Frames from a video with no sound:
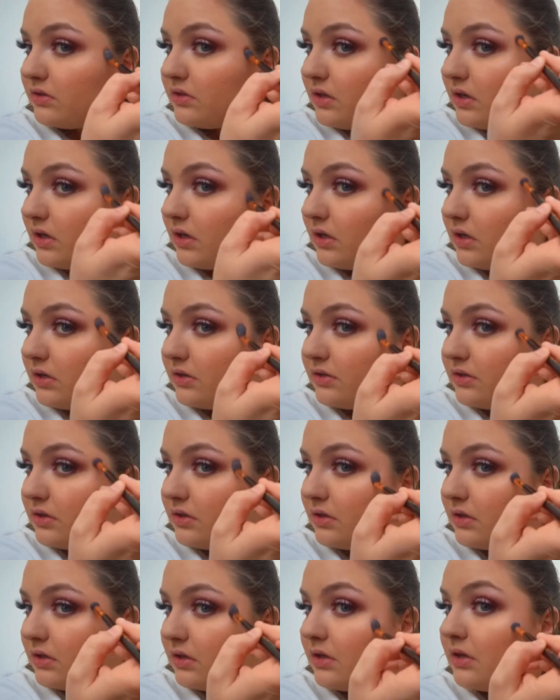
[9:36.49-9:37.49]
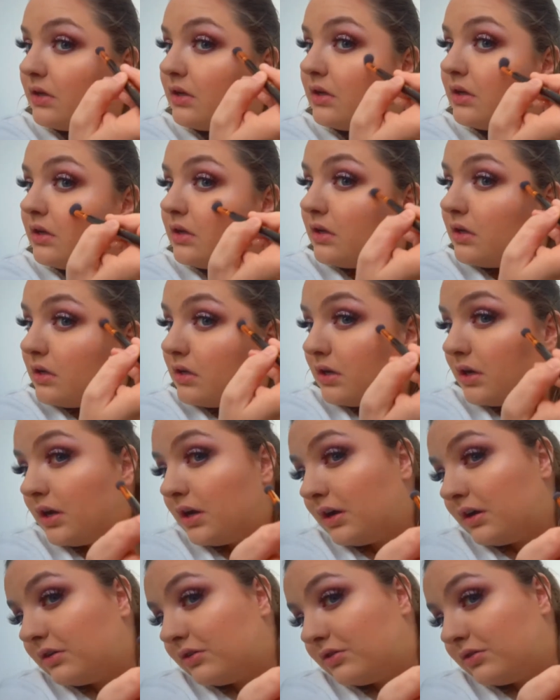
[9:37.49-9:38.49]
highlight
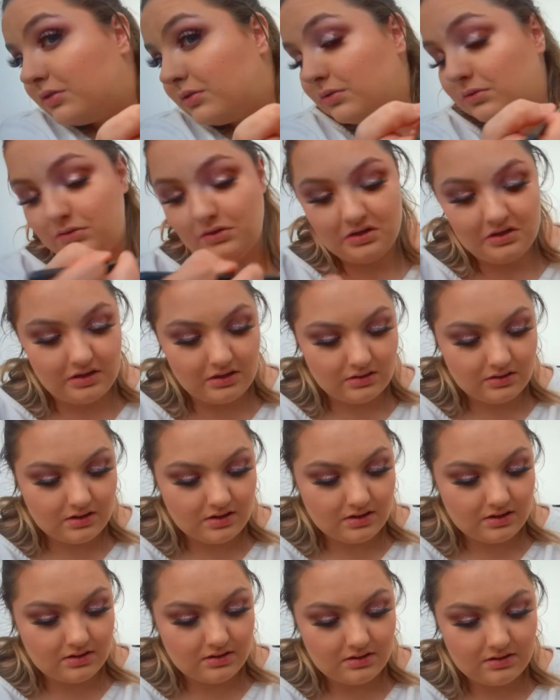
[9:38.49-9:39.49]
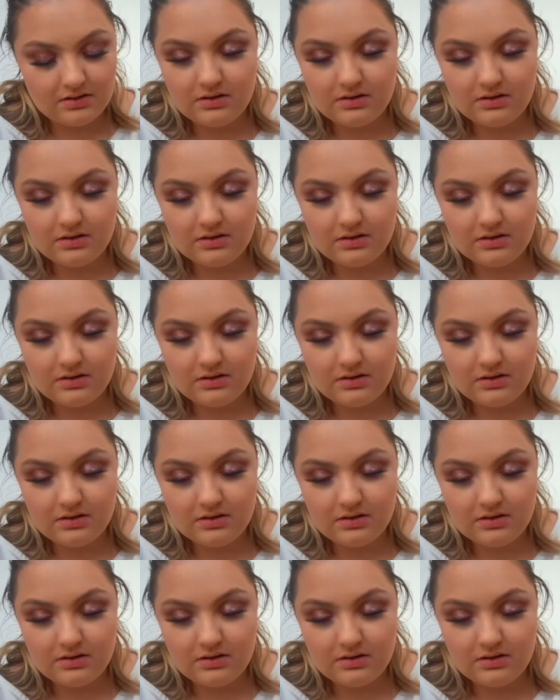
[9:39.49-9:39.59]
at all. Look at that.